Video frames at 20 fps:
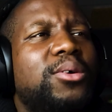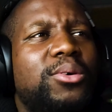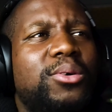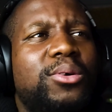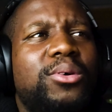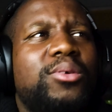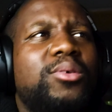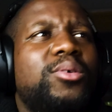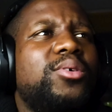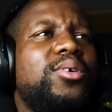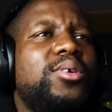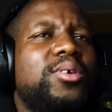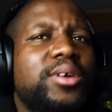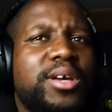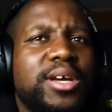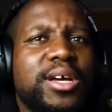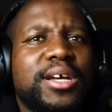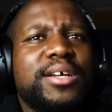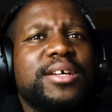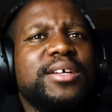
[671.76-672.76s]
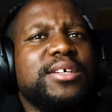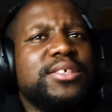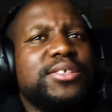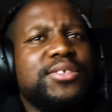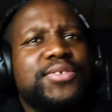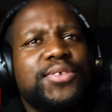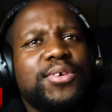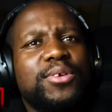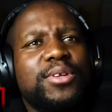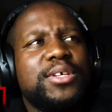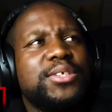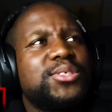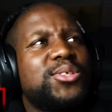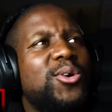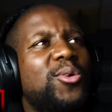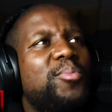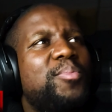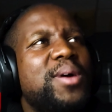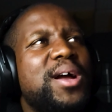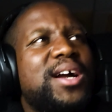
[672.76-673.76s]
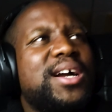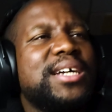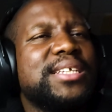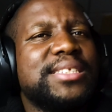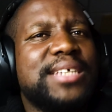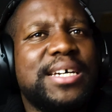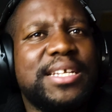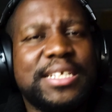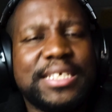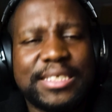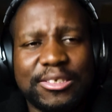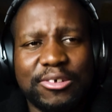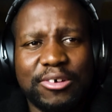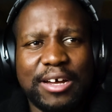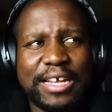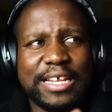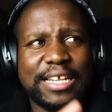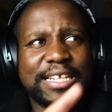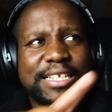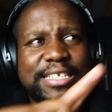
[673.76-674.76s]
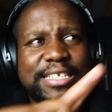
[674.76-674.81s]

Oh, okay. So let's go back, Anane. So I,